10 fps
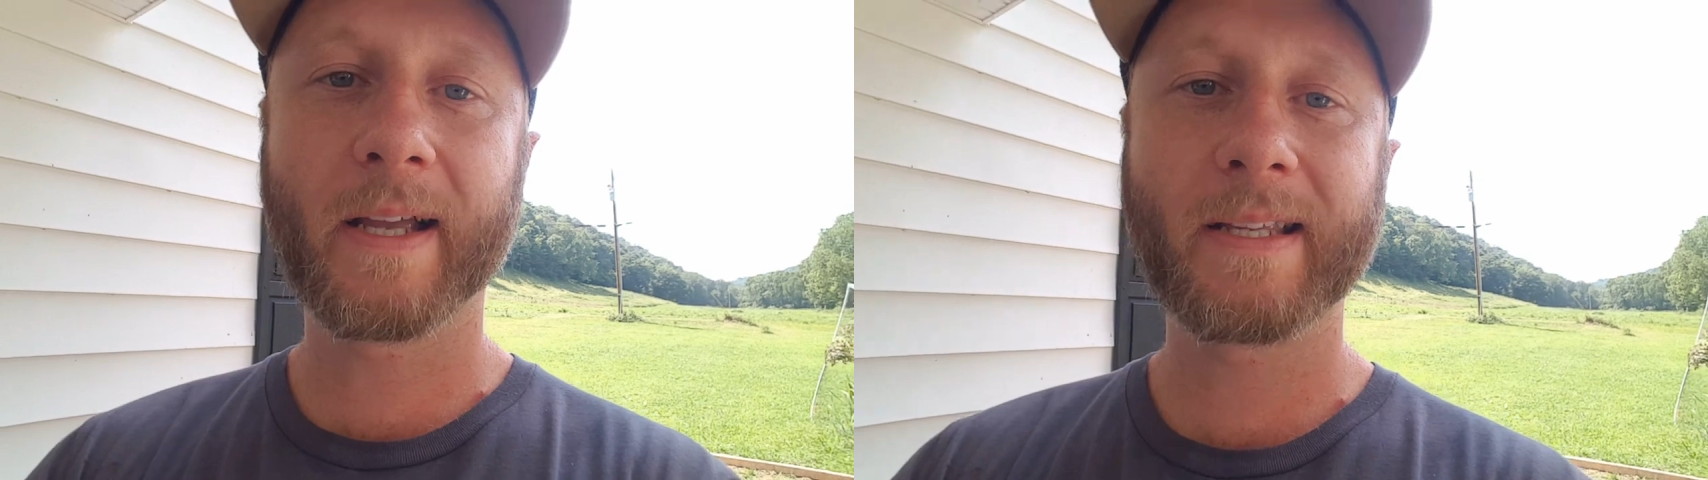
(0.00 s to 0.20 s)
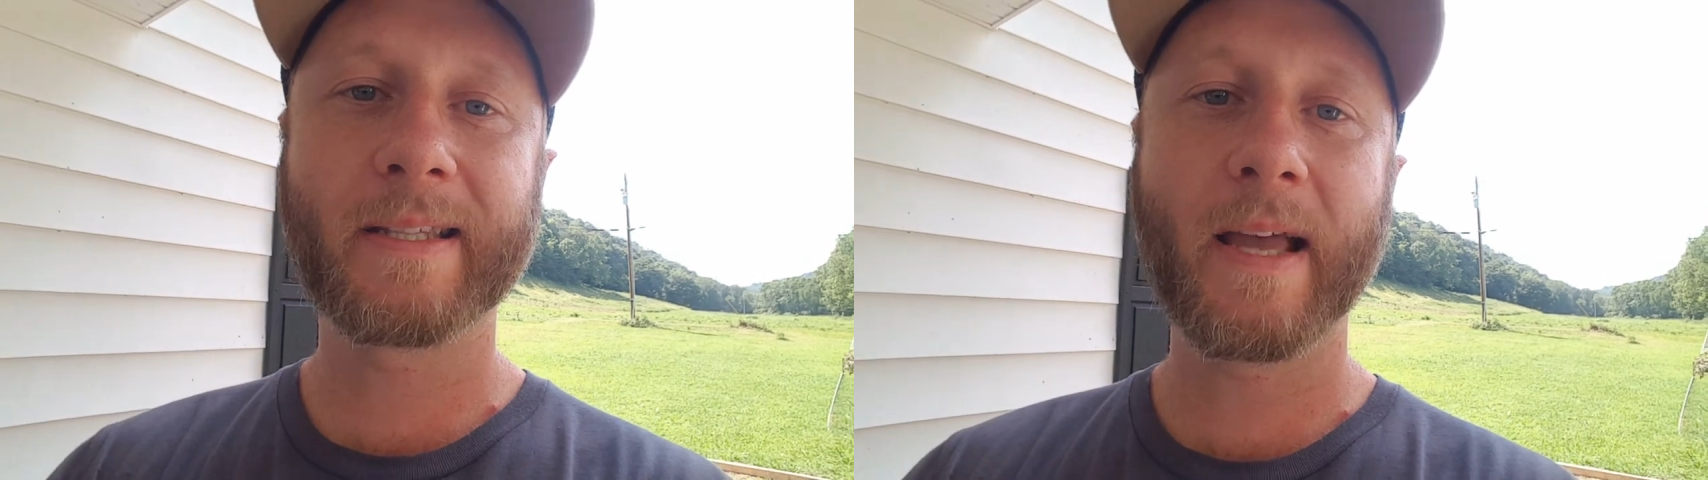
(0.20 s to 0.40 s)

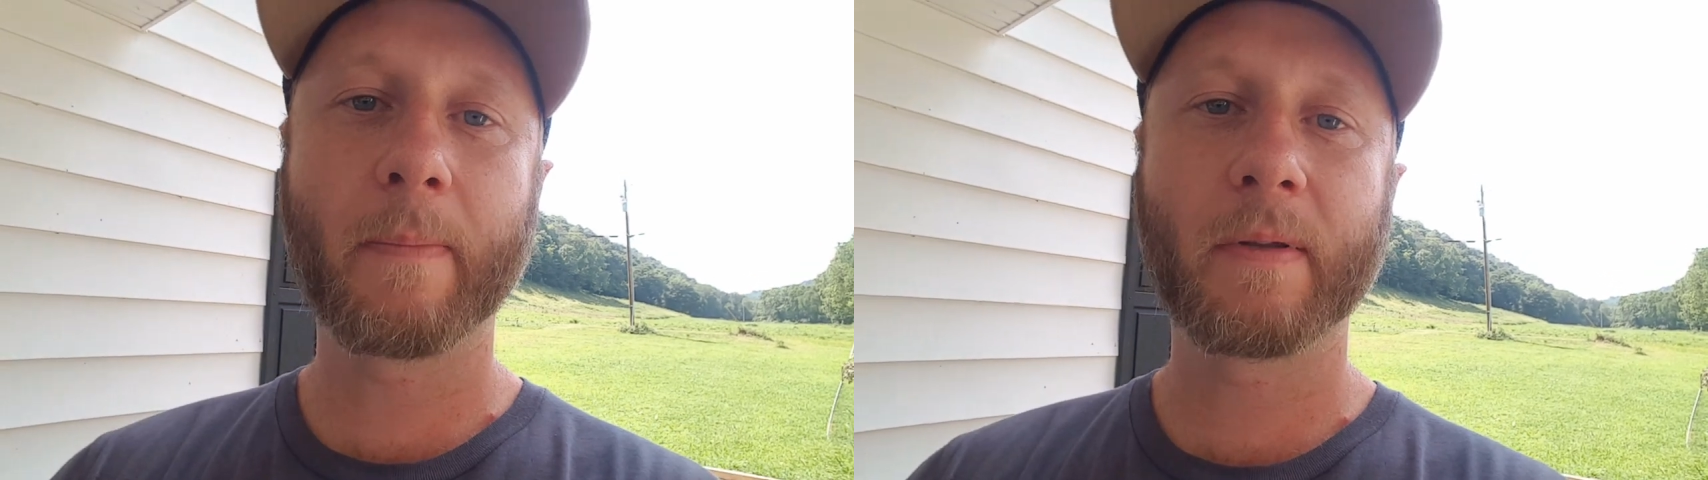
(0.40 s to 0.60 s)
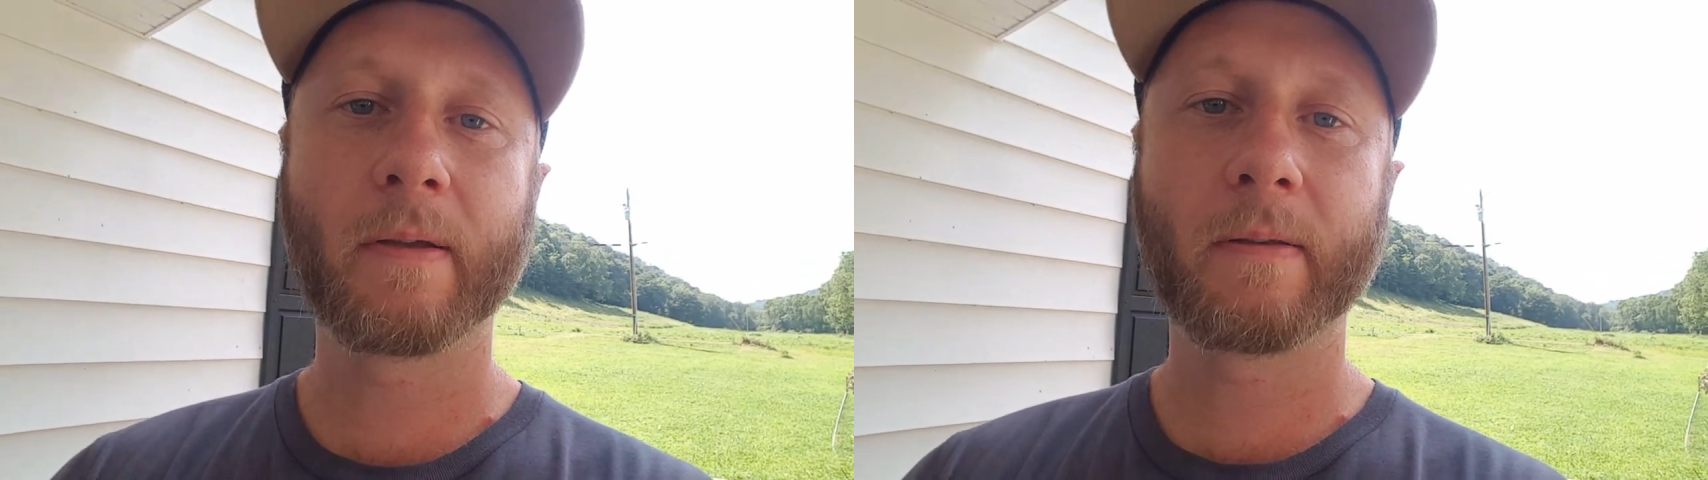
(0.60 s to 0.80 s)

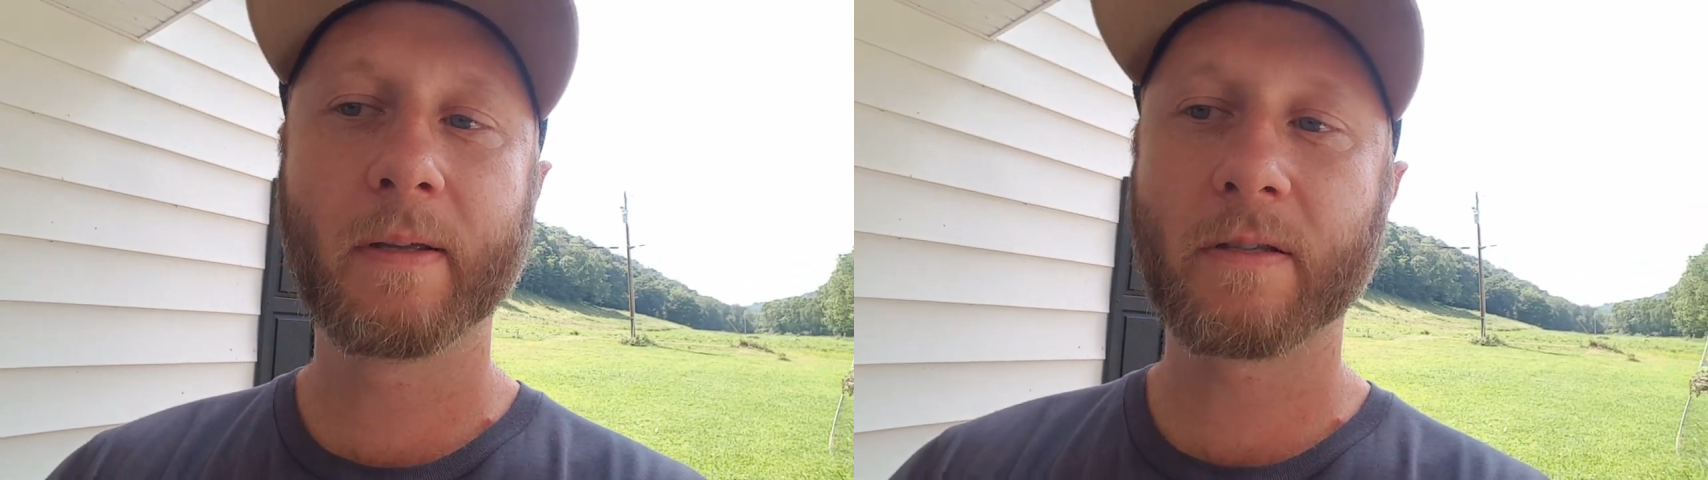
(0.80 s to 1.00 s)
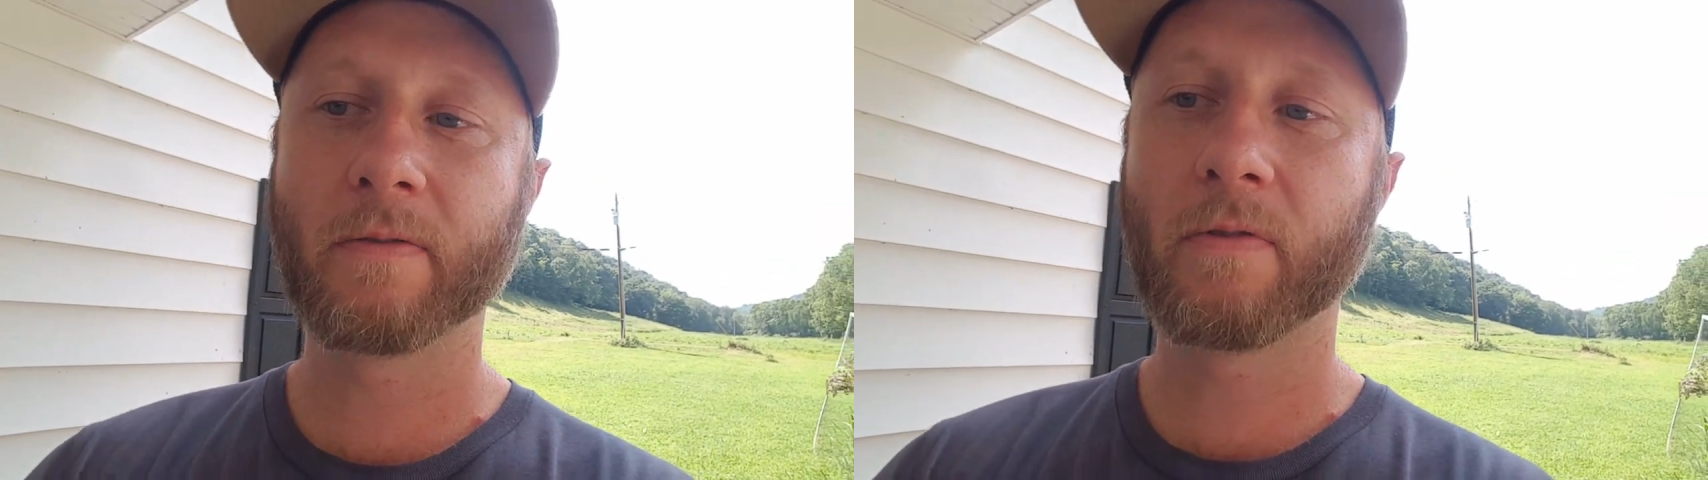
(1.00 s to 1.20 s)
accept
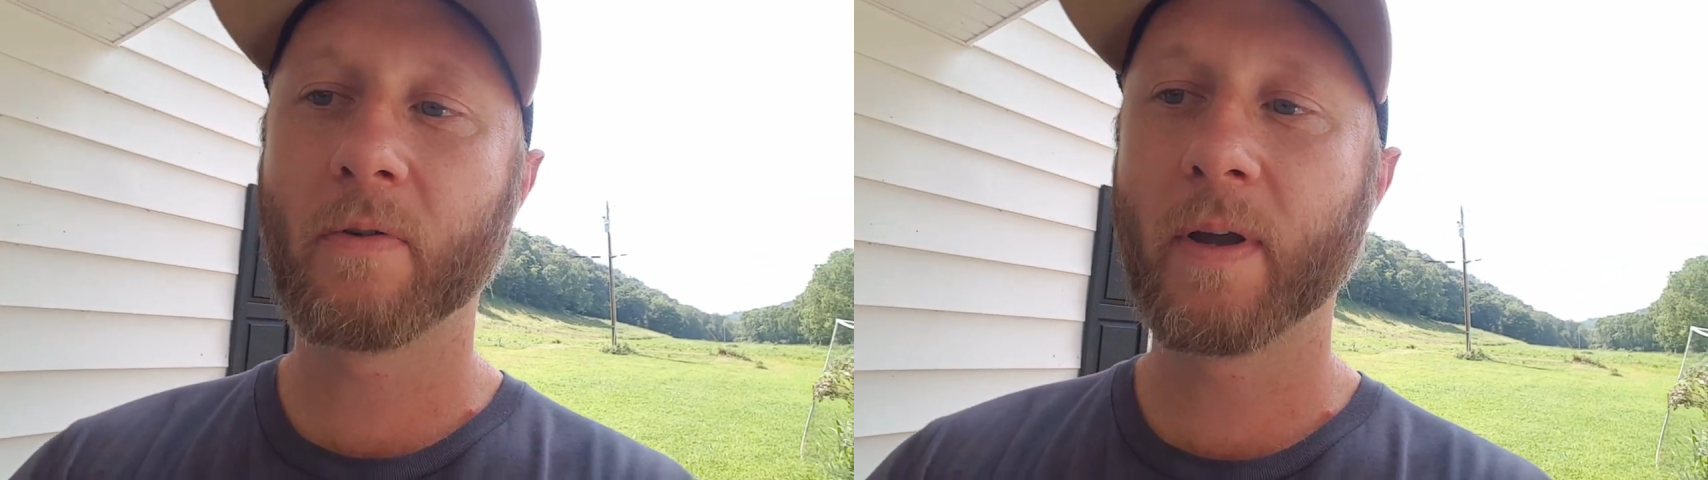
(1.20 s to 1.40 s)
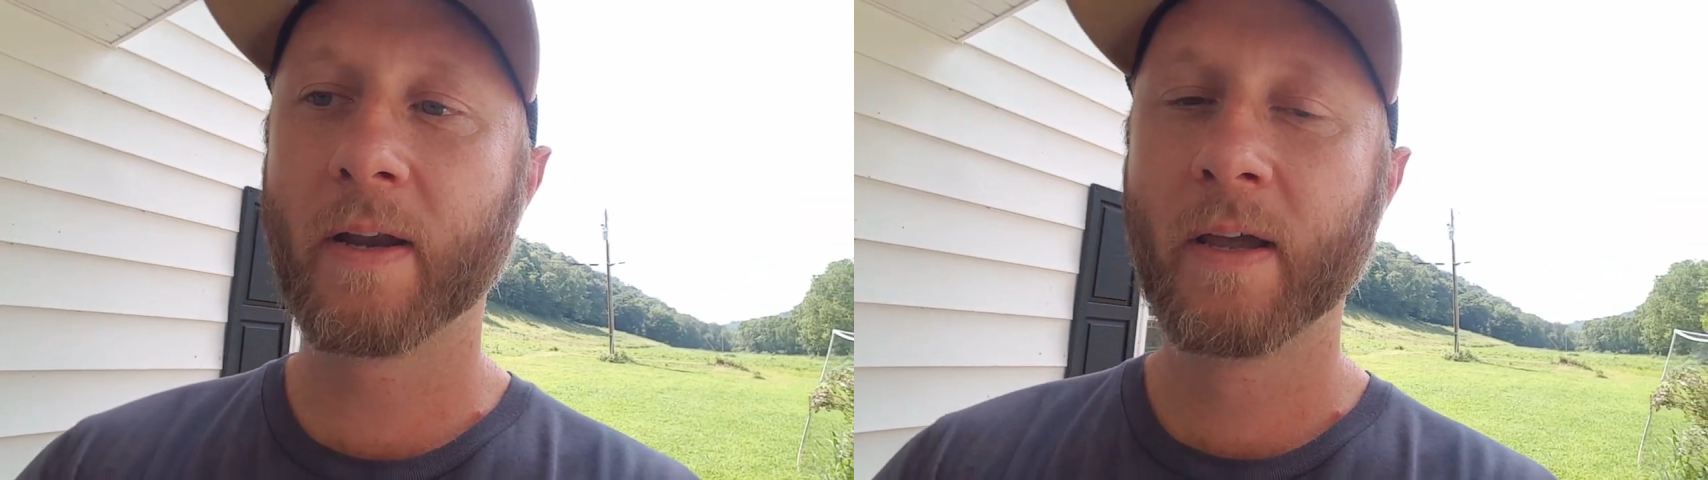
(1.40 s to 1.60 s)
this new
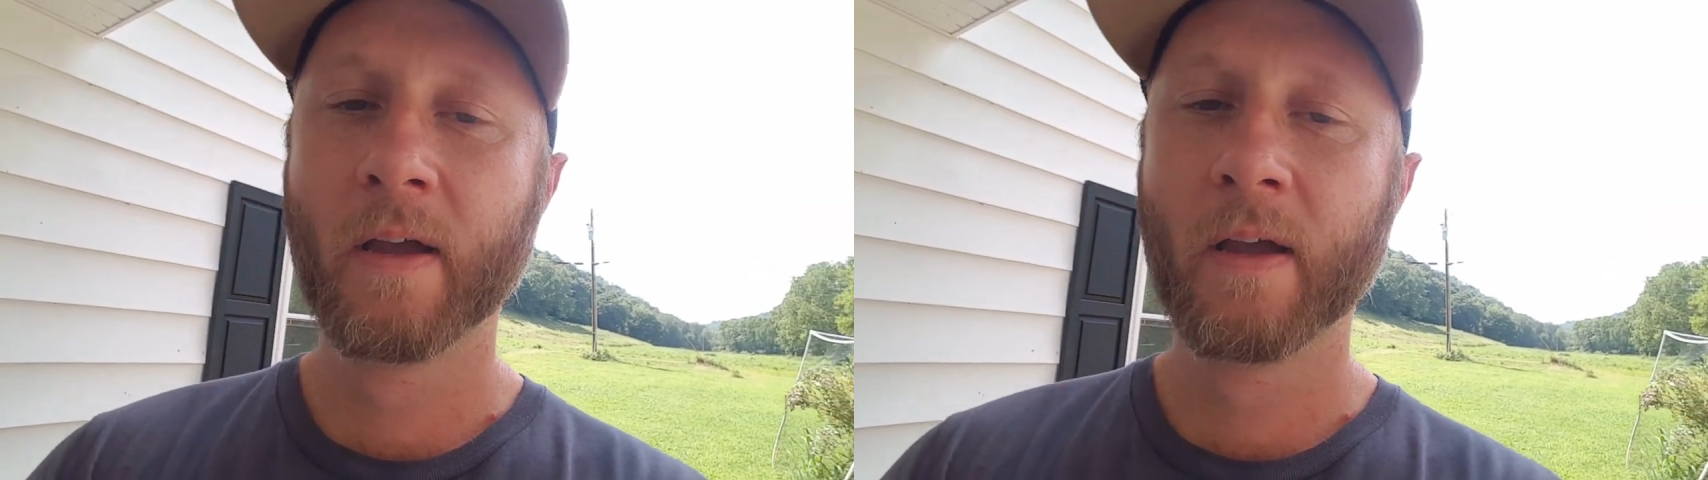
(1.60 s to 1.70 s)
queen.